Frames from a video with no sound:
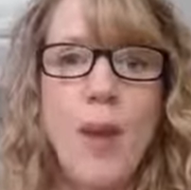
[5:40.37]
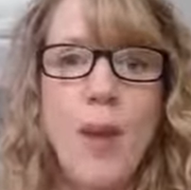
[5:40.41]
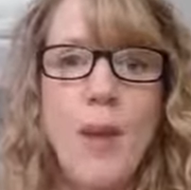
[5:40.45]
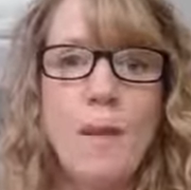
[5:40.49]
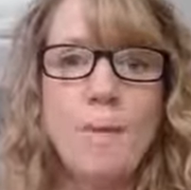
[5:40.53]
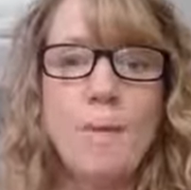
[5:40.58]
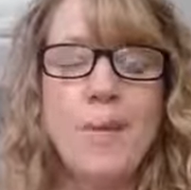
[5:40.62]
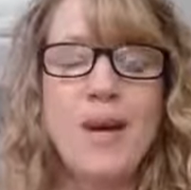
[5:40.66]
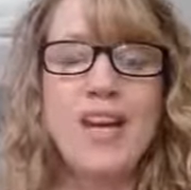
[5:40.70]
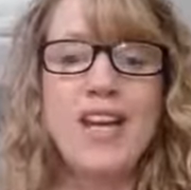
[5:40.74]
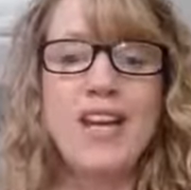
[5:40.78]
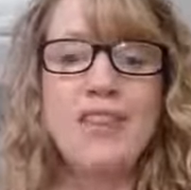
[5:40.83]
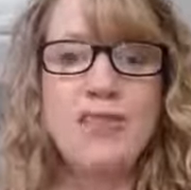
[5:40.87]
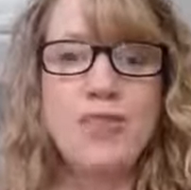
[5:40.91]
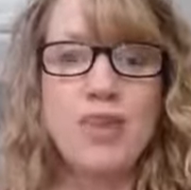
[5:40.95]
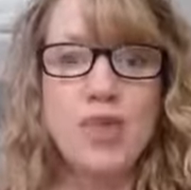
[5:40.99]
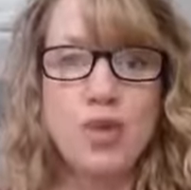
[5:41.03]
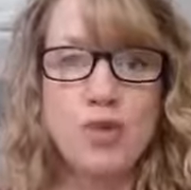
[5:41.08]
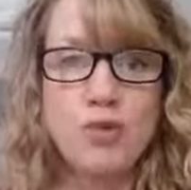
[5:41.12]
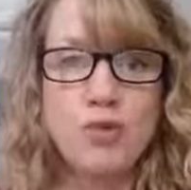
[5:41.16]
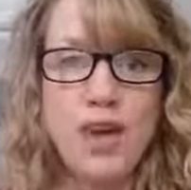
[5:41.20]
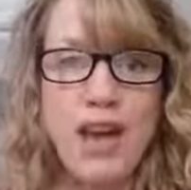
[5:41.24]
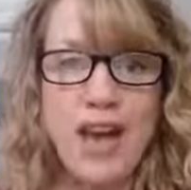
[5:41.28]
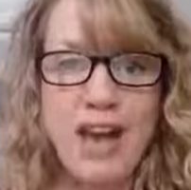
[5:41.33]
But if you
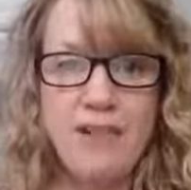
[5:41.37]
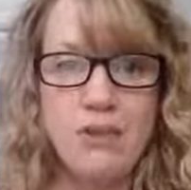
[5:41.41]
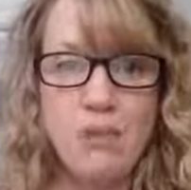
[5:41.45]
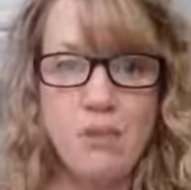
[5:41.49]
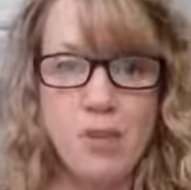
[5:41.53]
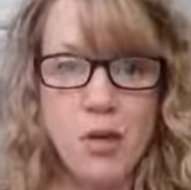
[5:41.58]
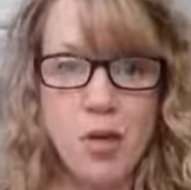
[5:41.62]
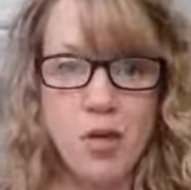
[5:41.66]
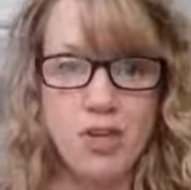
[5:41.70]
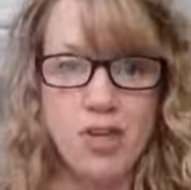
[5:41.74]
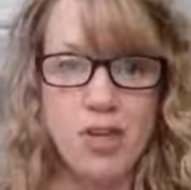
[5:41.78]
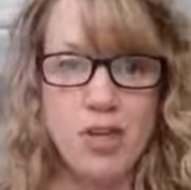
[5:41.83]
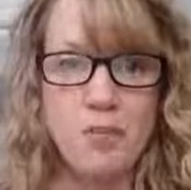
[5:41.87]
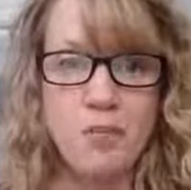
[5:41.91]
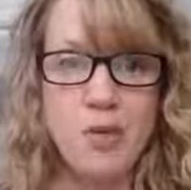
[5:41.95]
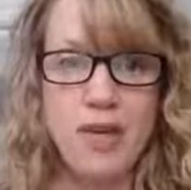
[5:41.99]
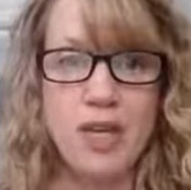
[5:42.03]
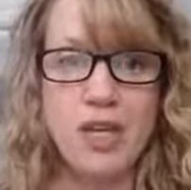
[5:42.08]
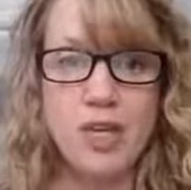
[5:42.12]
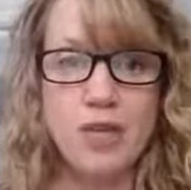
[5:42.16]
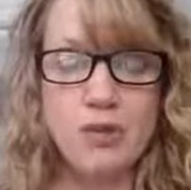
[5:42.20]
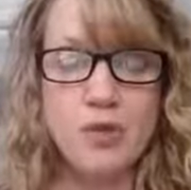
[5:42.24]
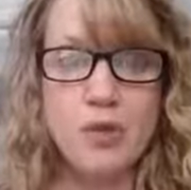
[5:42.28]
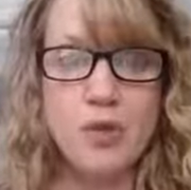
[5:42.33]
don't have a project
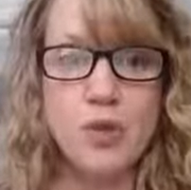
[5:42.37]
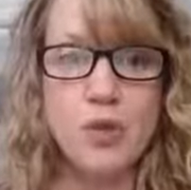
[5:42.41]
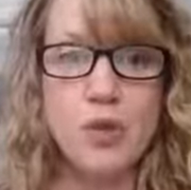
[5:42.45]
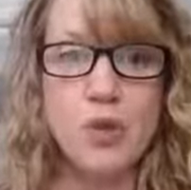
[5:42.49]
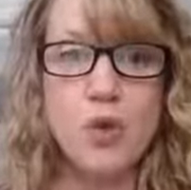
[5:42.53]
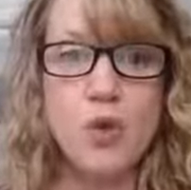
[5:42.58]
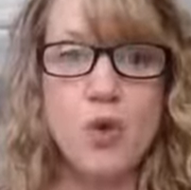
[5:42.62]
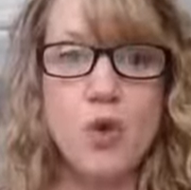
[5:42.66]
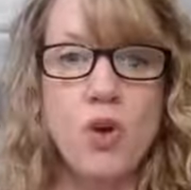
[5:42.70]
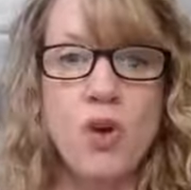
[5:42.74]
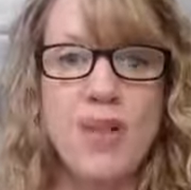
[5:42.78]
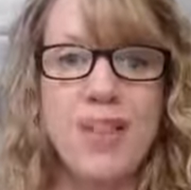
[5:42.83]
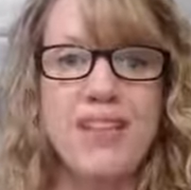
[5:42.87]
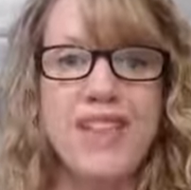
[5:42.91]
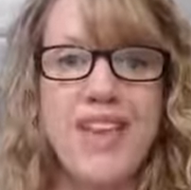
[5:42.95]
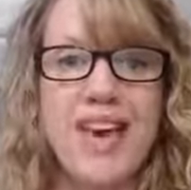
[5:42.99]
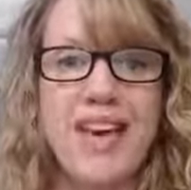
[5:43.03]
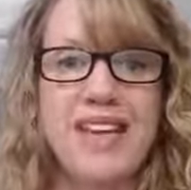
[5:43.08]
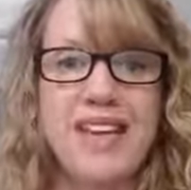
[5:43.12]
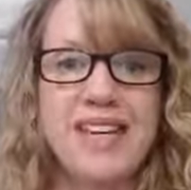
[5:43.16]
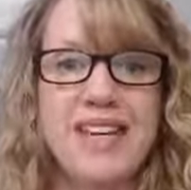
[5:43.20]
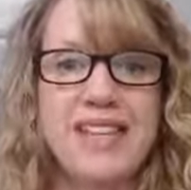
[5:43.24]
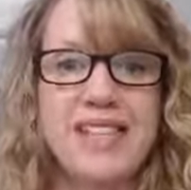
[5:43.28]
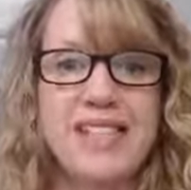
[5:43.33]
management tool
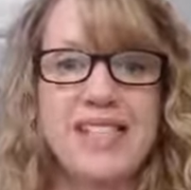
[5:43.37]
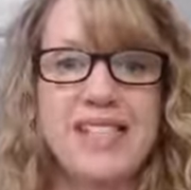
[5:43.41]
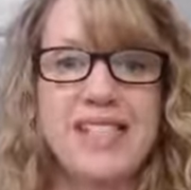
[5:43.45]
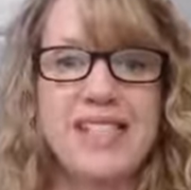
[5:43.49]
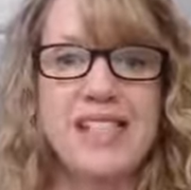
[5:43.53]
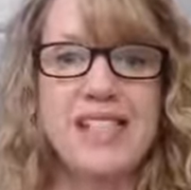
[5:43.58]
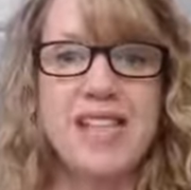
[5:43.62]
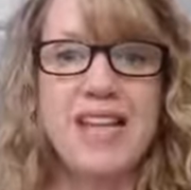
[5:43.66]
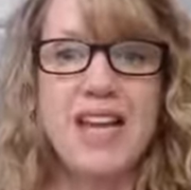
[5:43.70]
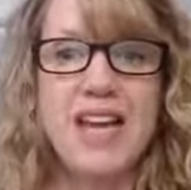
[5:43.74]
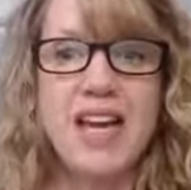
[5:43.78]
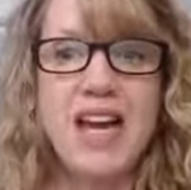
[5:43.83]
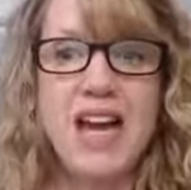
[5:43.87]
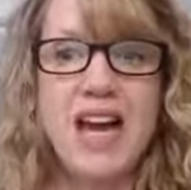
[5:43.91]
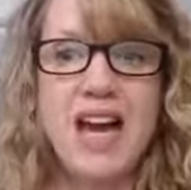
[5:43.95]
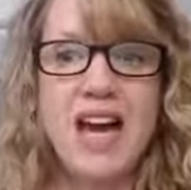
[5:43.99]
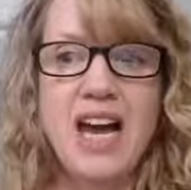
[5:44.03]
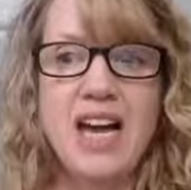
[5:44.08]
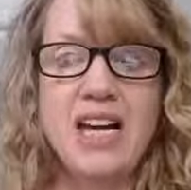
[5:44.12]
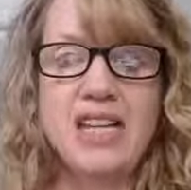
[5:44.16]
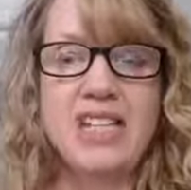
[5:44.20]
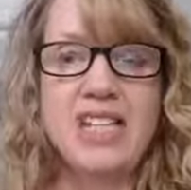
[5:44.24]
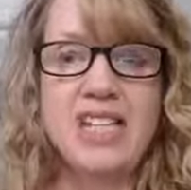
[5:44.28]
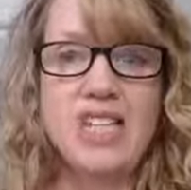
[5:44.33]
that is
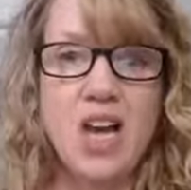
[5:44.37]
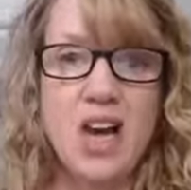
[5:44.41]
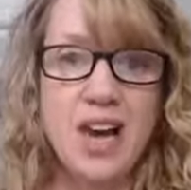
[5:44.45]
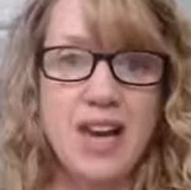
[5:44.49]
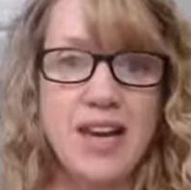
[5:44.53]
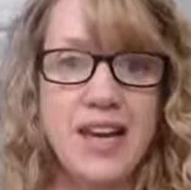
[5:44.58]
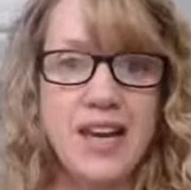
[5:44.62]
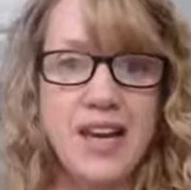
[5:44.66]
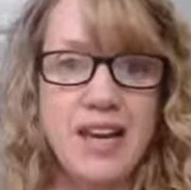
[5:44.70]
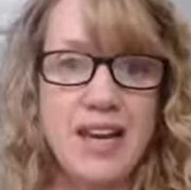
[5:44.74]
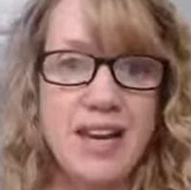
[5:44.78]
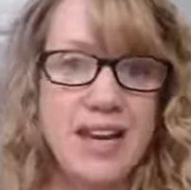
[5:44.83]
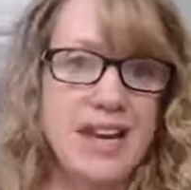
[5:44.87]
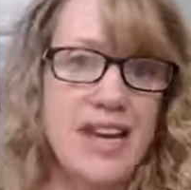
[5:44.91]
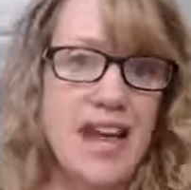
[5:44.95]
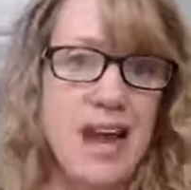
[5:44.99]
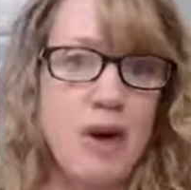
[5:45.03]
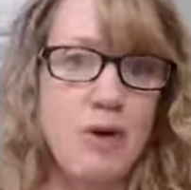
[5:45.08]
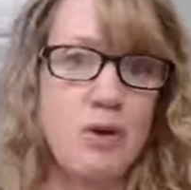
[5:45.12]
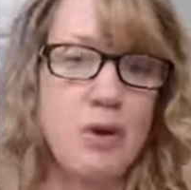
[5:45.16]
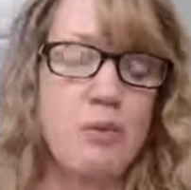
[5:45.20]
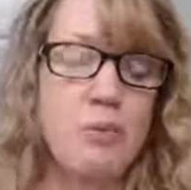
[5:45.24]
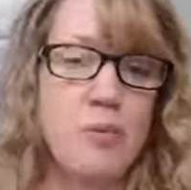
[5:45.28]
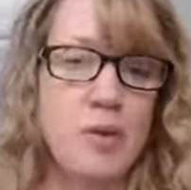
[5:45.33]
assigning
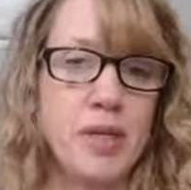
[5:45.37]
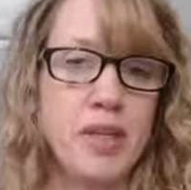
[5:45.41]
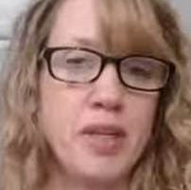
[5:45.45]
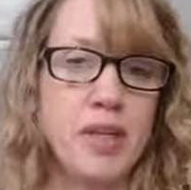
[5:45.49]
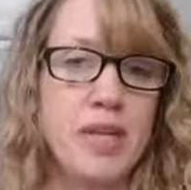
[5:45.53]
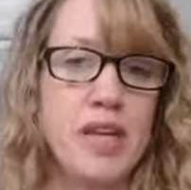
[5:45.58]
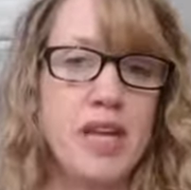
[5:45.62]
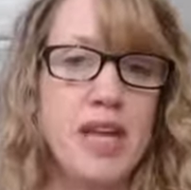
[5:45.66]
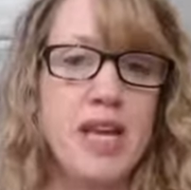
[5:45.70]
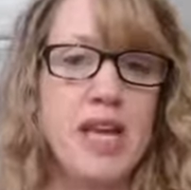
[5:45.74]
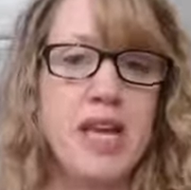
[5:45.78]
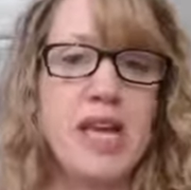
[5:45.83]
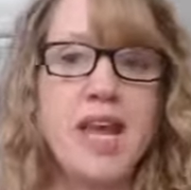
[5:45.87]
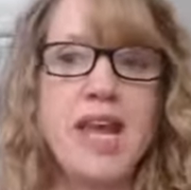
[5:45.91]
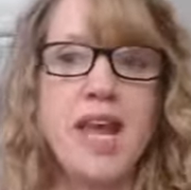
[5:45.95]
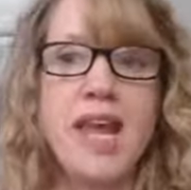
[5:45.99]
accountability,